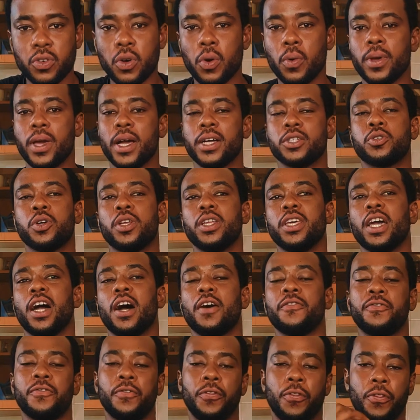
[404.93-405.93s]
So we actually
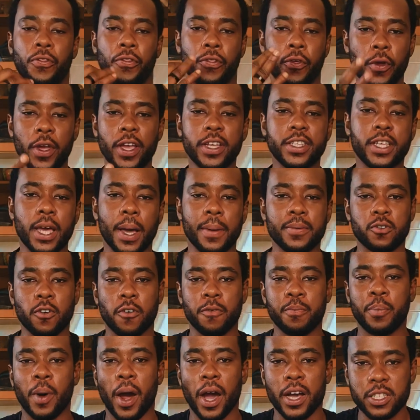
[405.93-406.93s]
have 3 types
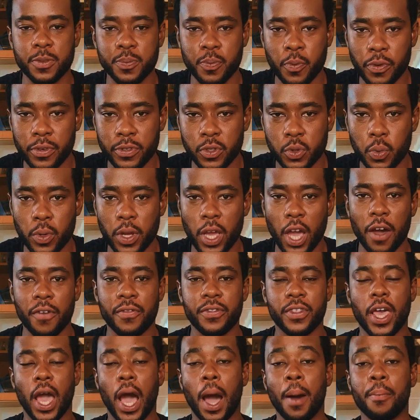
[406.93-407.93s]
of bar spoons. We
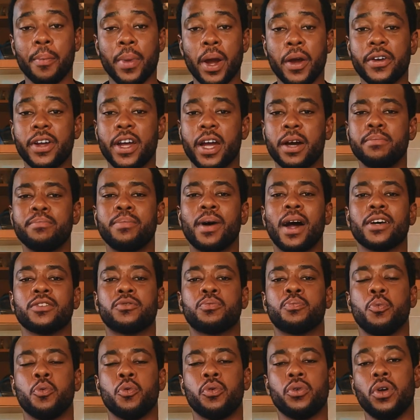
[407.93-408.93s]
have the American bar
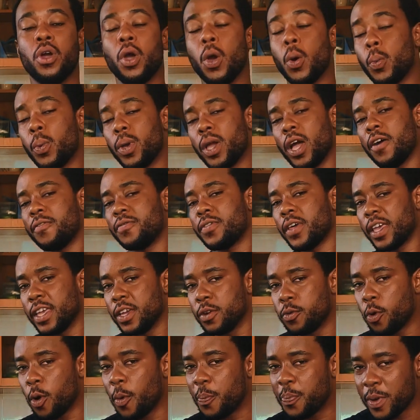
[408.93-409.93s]
spoon, we have the
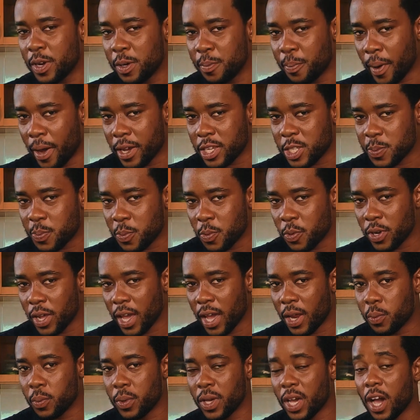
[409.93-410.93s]
European bar
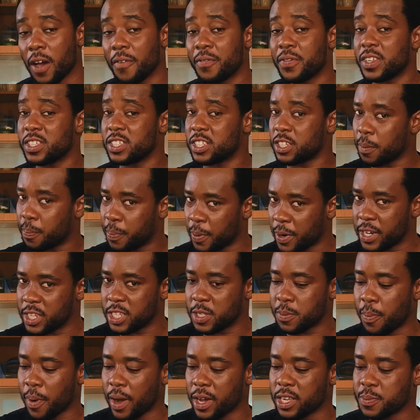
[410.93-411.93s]
spoon, and we have the
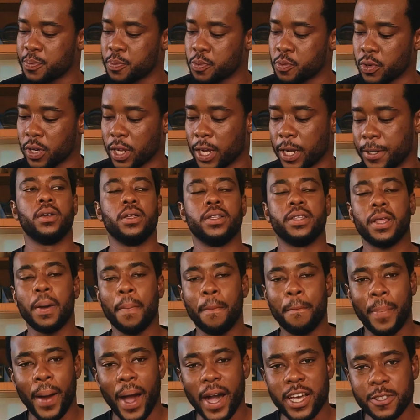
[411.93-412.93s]
Japanese bar spoon.
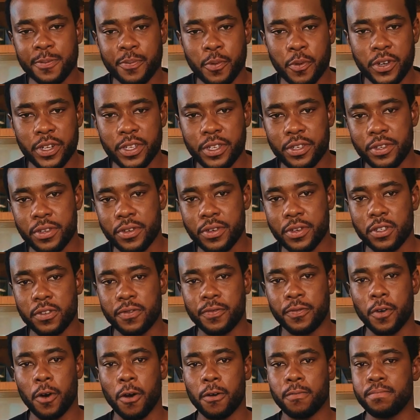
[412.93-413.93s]
The bar spoon is
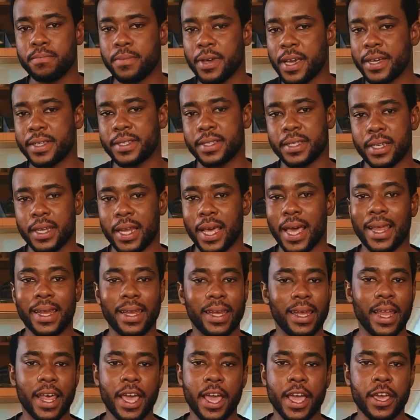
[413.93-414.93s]
used for mixing
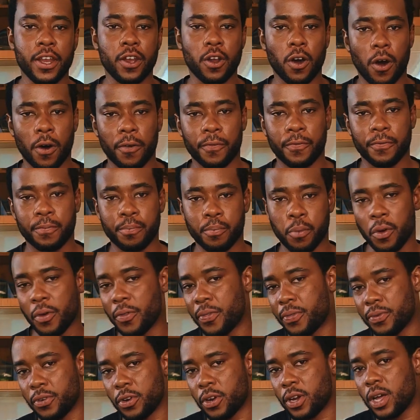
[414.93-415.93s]
and laying of both